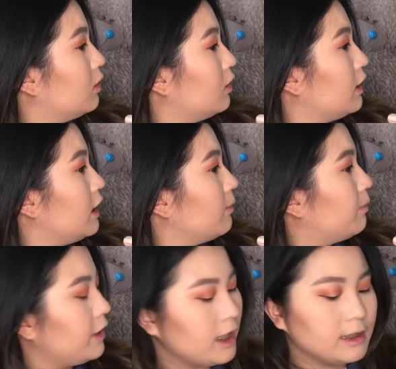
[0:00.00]
think it
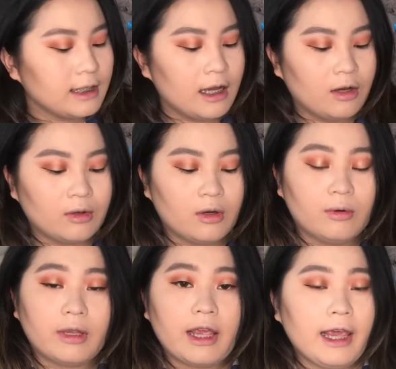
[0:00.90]
blends out
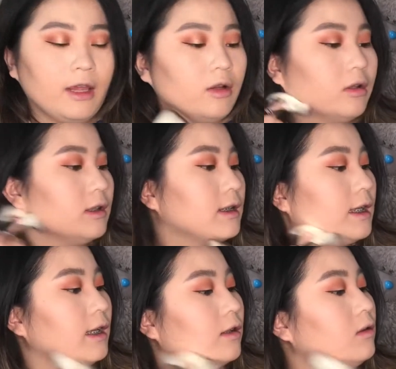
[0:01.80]
okay on the
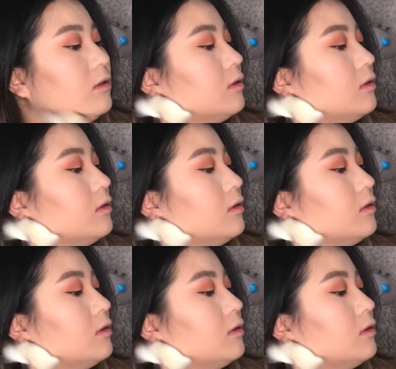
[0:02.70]
skin.